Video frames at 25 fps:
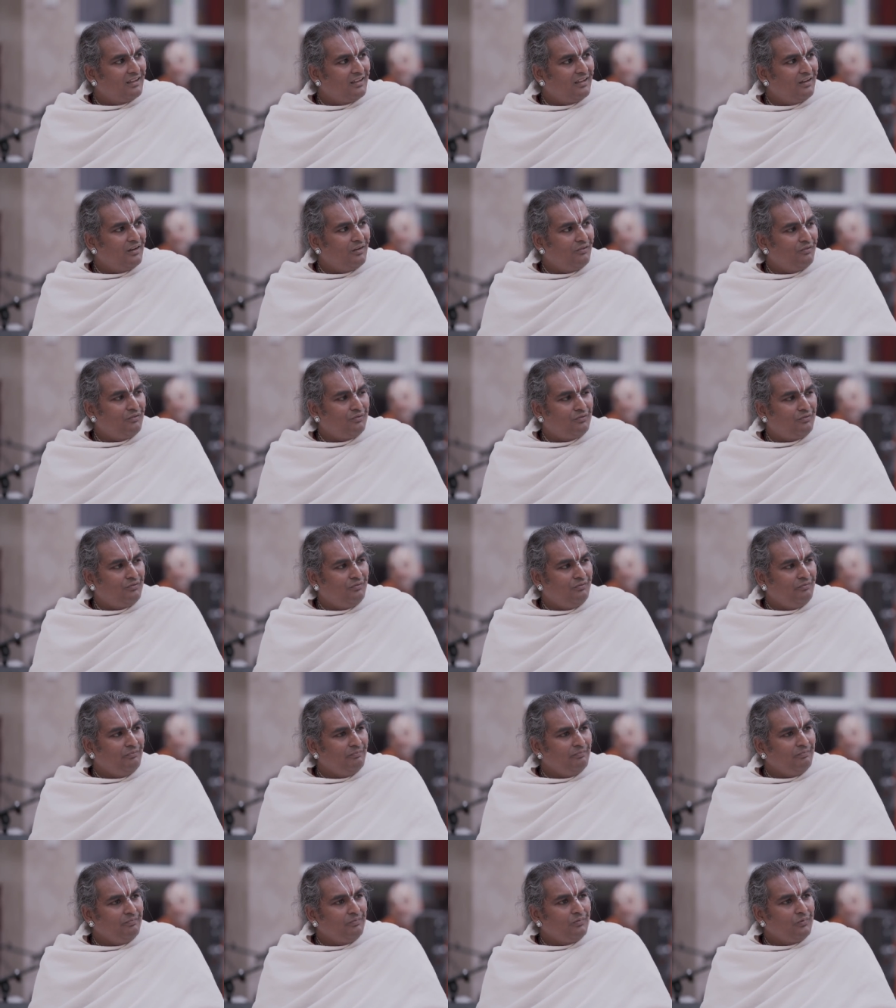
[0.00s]
You know,
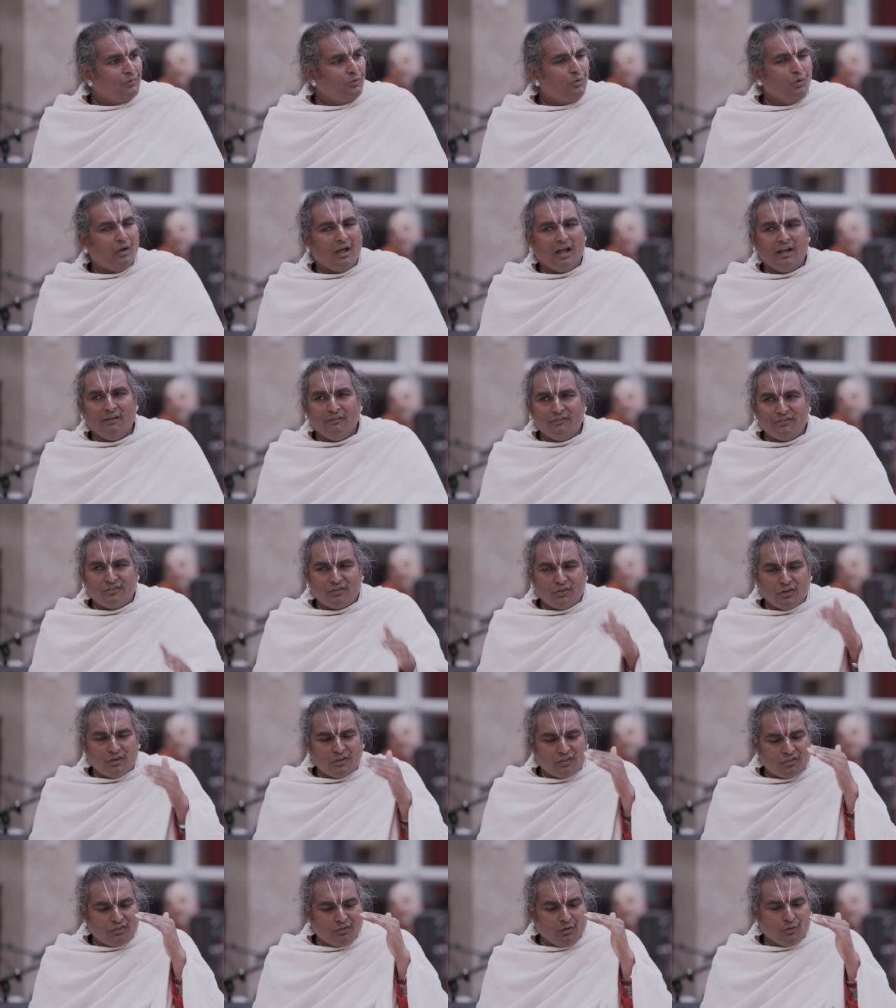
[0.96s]
to have
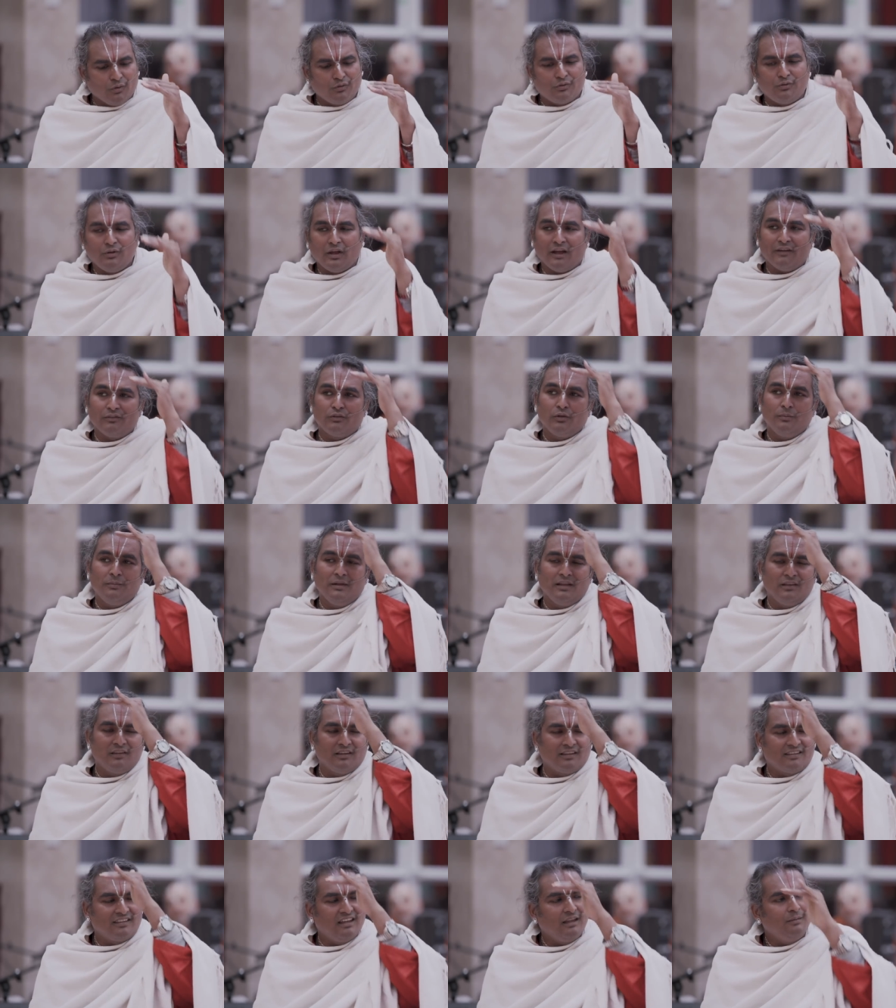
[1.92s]
such thoughts, you have to be
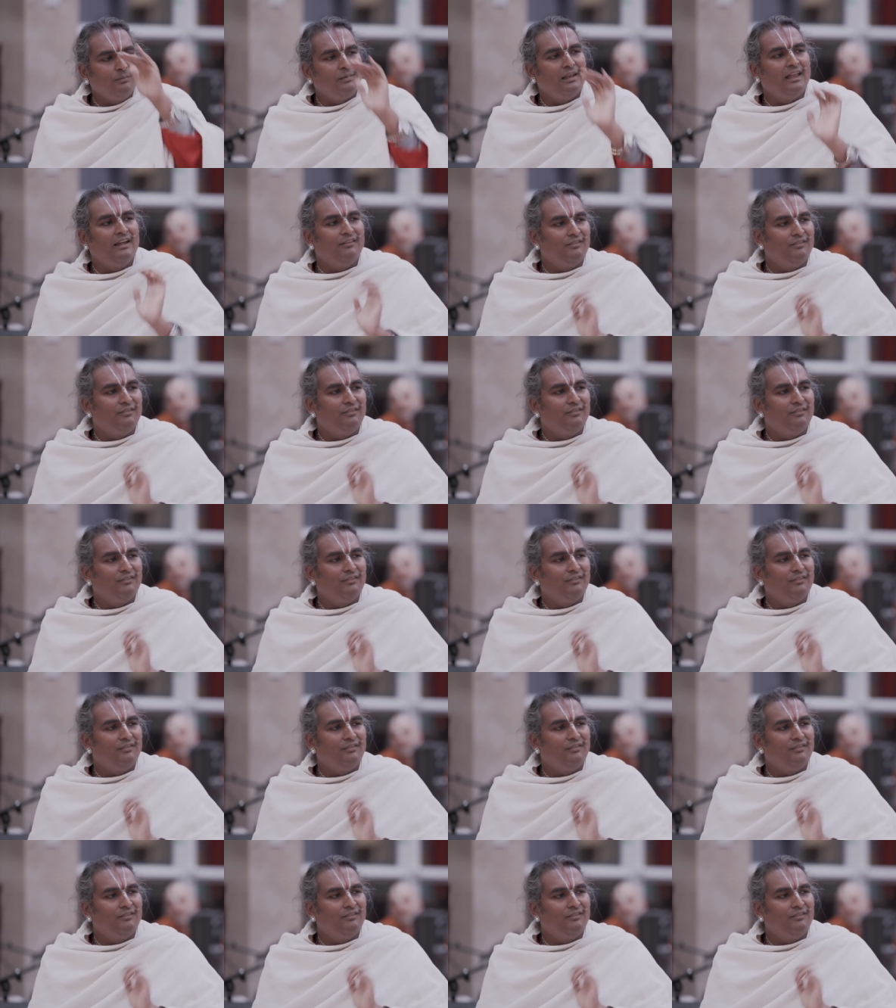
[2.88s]
in the same